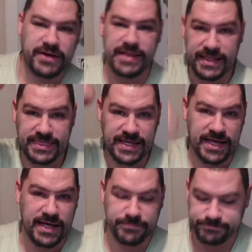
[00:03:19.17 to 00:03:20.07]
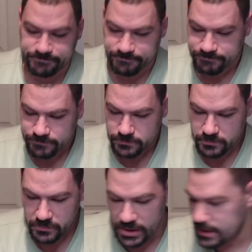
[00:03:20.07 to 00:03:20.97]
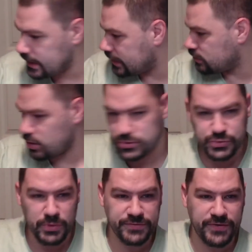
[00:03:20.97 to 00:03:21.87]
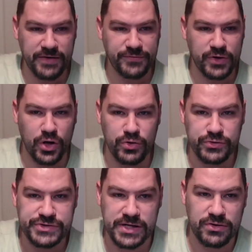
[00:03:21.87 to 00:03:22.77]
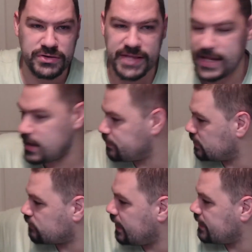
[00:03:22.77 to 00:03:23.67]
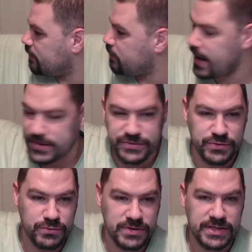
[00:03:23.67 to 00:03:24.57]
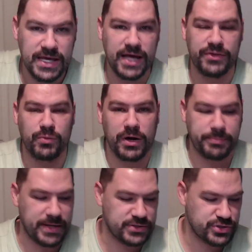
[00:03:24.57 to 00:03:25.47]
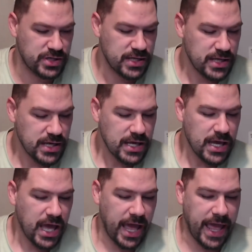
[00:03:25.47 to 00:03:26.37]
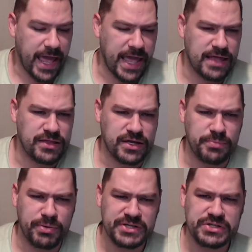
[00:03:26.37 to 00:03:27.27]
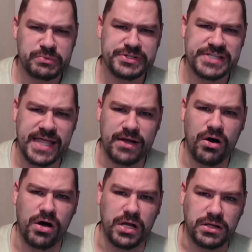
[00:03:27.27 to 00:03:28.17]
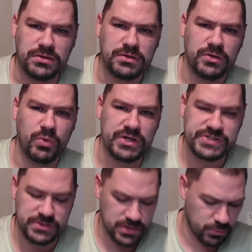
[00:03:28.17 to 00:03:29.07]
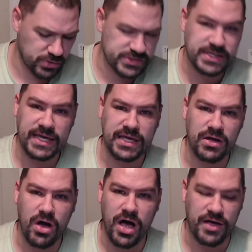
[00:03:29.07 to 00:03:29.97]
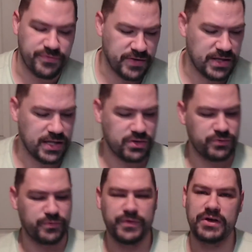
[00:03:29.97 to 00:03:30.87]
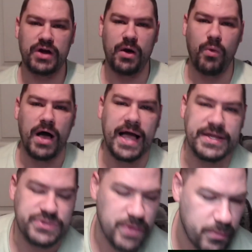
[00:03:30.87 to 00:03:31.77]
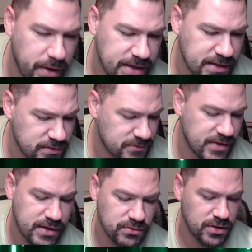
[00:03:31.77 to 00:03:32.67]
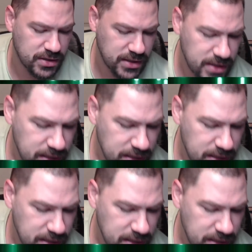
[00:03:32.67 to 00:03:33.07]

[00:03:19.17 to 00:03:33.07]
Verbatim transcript: that thing up. And I got a long 25-foot hose, and I hooked that up, and I ran that back to the workbench, and the compressor was staying on. It wasn't kicking off, and I couldn't figure out why. So I went in to take a look,